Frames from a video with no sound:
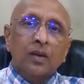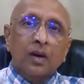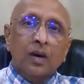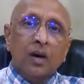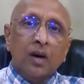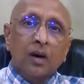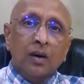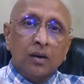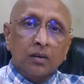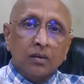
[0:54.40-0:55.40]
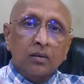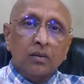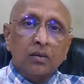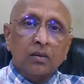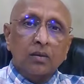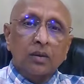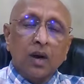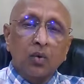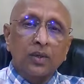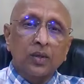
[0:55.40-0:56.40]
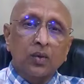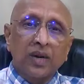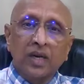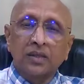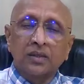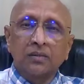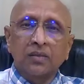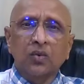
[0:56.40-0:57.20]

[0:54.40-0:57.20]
gouty rheumatism,